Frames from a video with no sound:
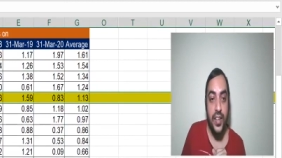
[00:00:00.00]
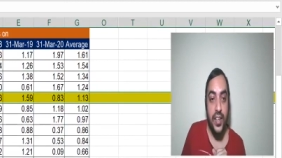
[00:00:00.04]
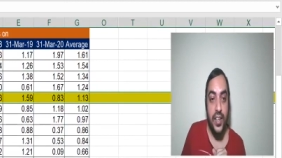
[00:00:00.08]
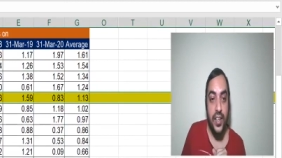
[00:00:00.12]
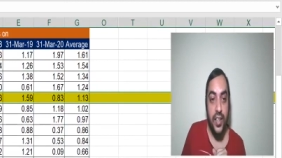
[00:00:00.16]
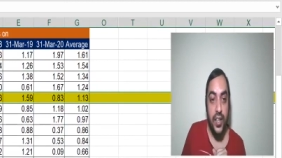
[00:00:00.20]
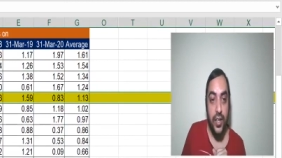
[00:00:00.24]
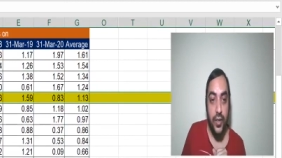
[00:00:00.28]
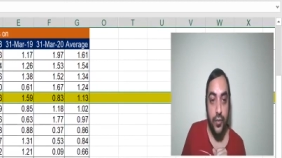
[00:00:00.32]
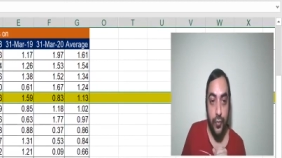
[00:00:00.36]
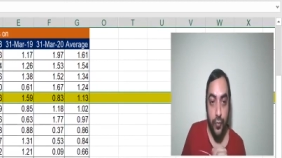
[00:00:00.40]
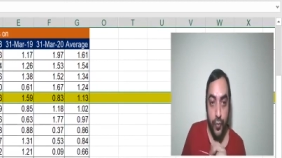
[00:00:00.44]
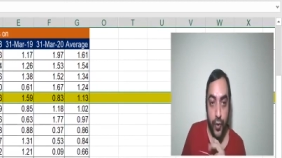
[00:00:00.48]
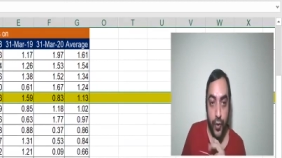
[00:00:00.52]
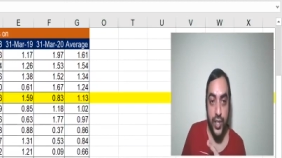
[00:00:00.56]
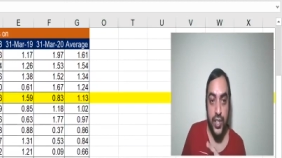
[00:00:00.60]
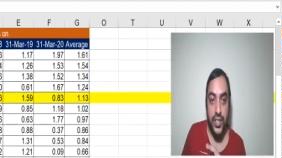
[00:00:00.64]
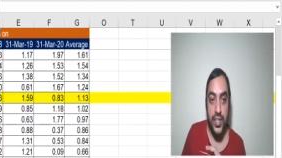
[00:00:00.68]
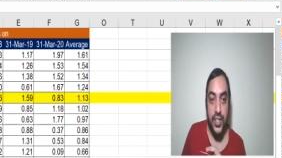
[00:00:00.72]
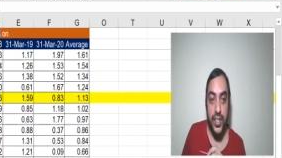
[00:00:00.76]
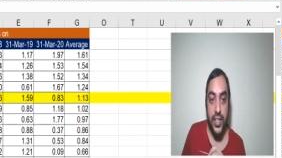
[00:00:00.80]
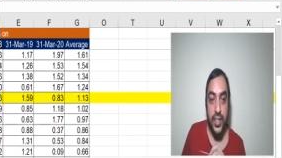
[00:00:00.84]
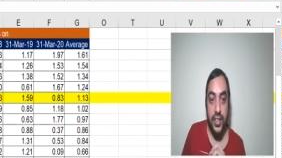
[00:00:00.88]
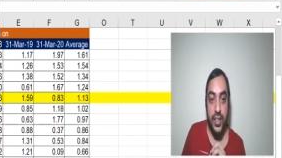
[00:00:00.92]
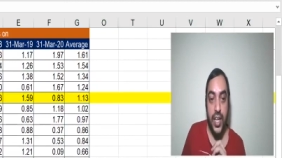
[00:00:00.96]
first
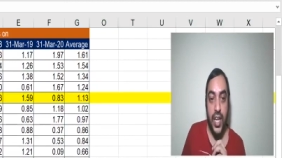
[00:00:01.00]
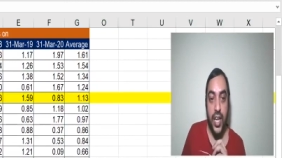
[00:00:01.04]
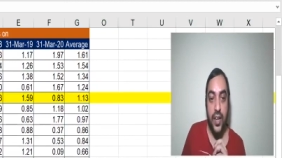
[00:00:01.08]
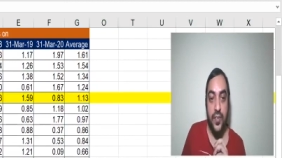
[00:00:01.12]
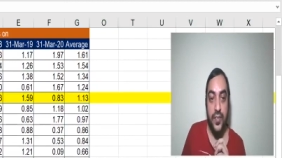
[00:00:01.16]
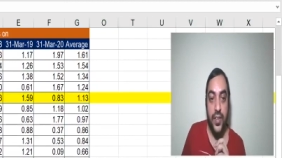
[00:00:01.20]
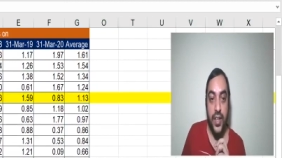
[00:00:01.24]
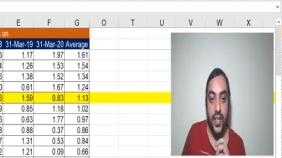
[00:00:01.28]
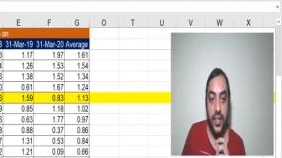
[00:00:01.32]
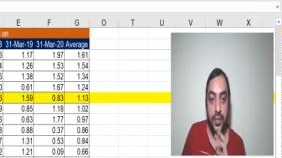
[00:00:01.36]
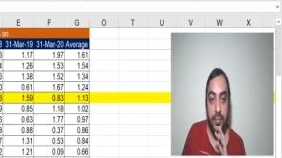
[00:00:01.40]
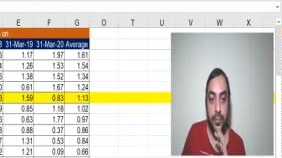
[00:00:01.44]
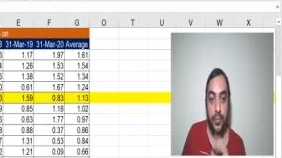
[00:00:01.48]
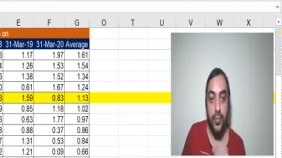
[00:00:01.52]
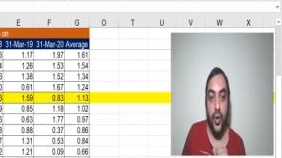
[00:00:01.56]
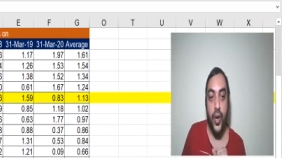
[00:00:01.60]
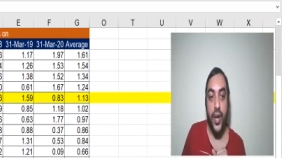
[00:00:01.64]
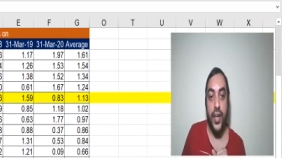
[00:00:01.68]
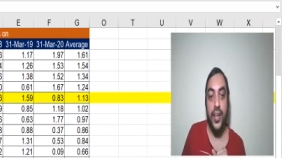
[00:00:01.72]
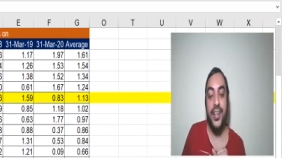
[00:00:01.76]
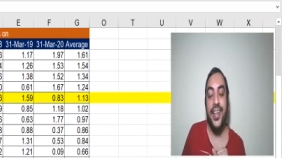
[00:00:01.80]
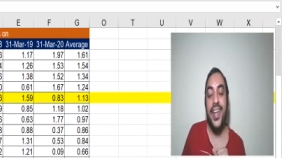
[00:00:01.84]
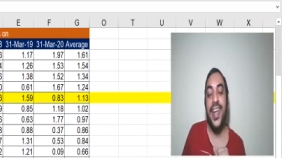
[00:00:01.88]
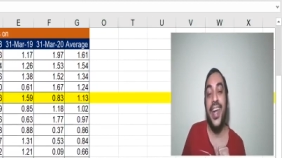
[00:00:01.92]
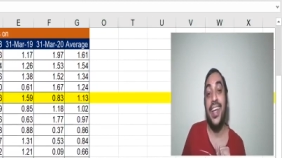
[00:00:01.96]
year I have done
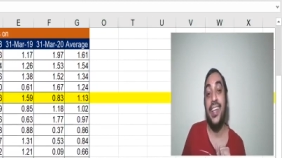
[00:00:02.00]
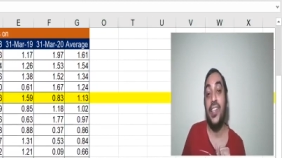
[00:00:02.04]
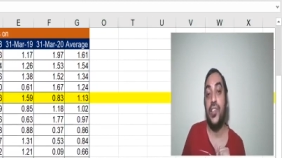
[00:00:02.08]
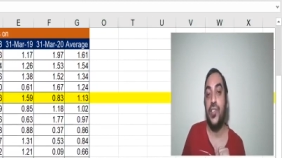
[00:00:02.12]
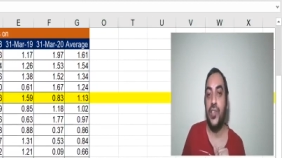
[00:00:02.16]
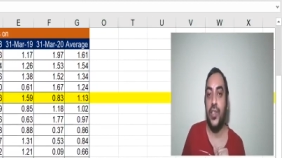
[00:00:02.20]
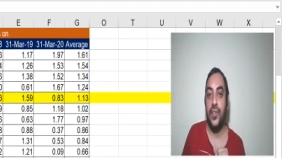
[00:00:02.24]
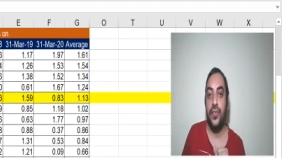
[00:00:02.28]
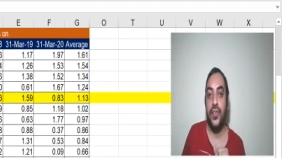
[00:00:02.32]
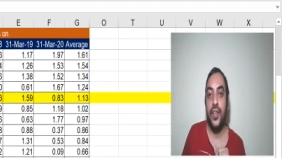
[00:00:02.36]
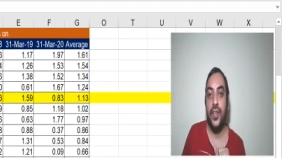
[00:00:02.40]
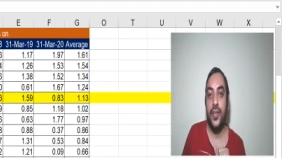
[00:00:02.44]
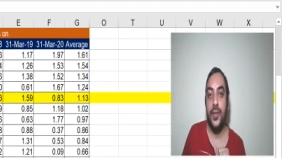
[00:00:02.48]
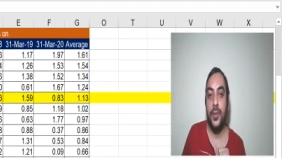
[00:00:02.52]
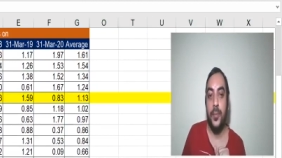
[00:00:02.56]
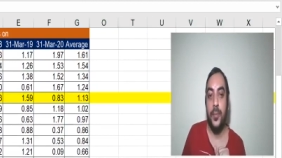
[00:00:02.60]
0.87.